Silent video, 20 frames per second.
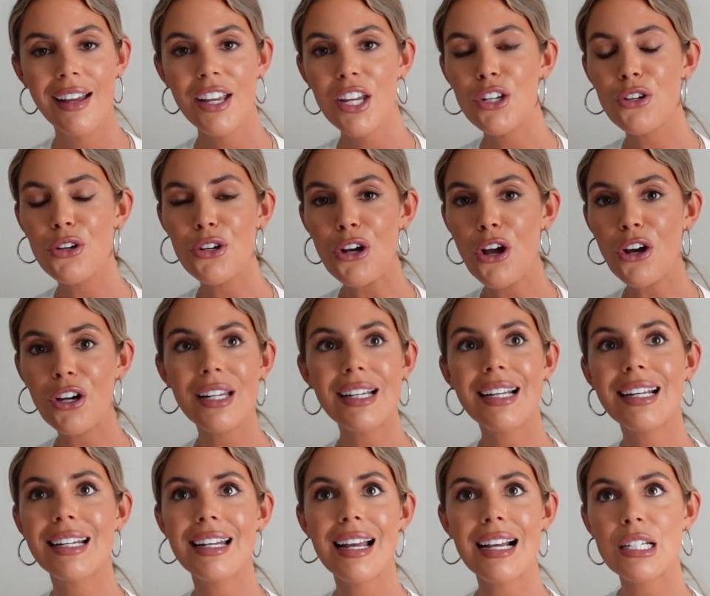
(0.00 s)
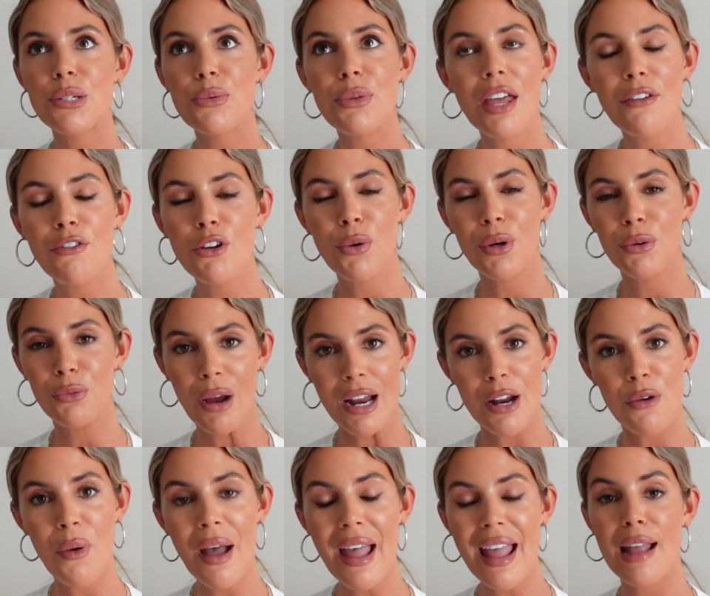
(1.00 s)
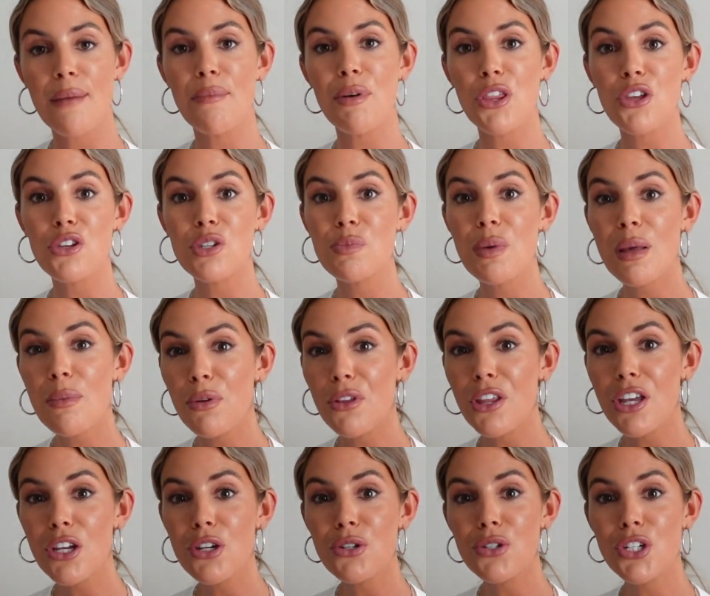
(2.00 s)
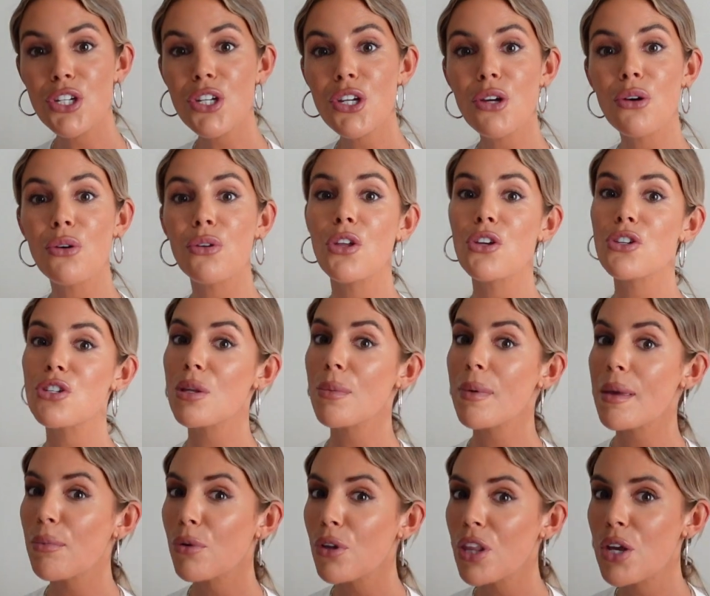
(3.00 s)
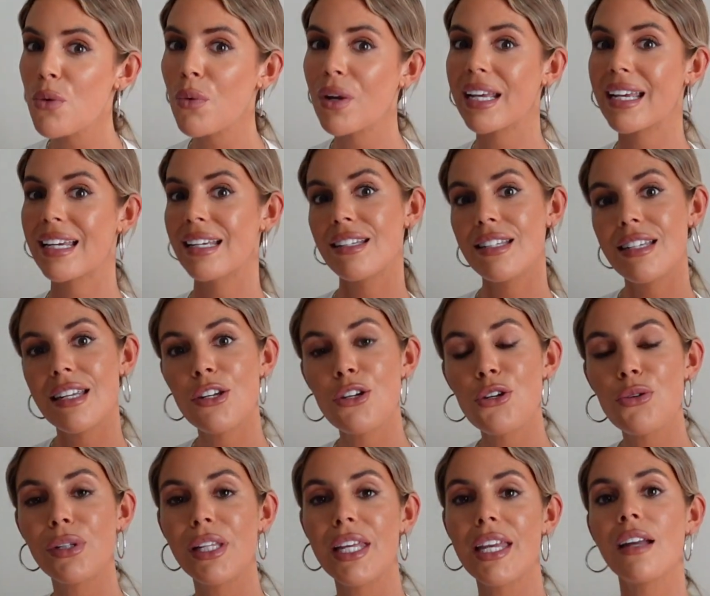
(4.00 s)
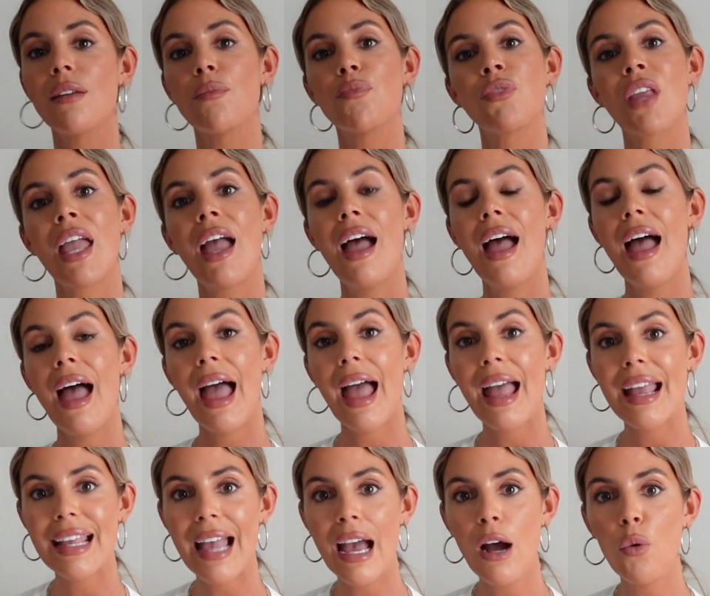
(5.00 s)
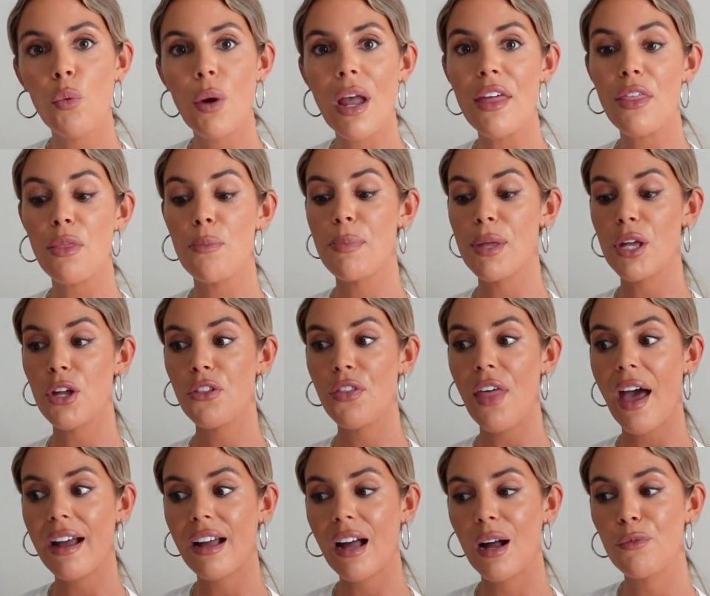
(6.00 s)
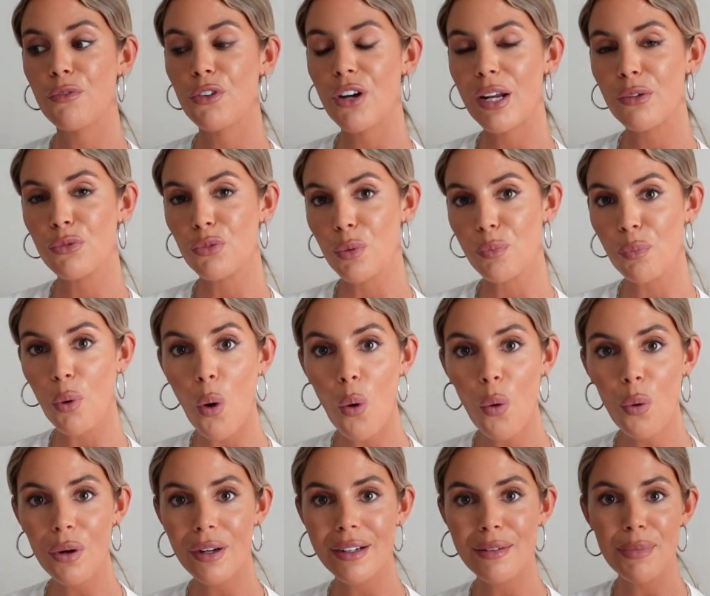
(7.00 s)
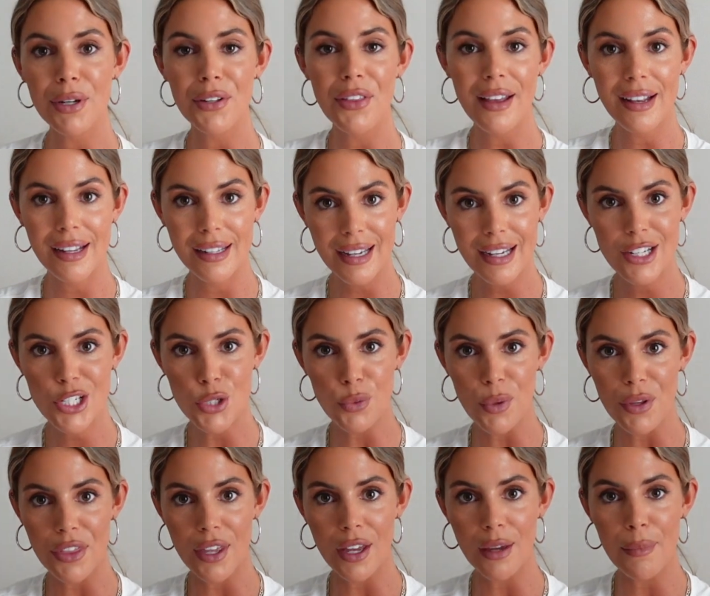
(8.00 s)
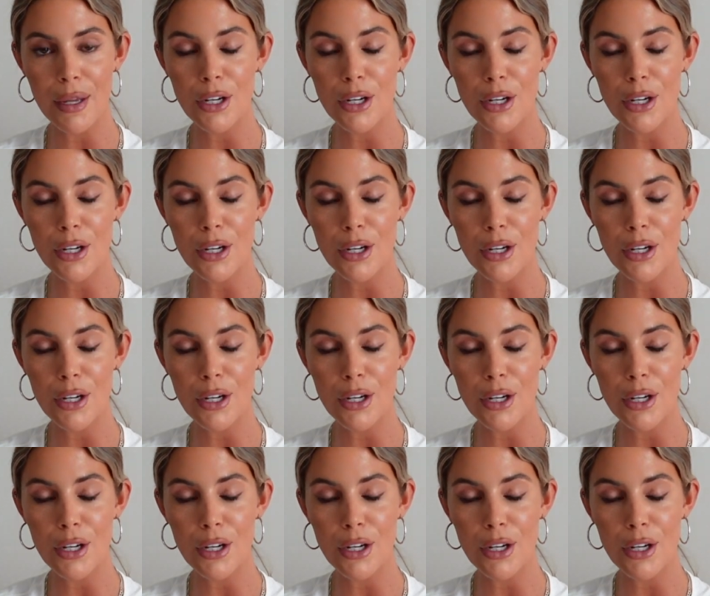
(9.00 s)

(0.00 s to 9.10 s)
You know, you're not going to connect with everyone right away, but those people that you do, those are the people that you want to continually hang out with, build that comfort and rapport and build that connection with them.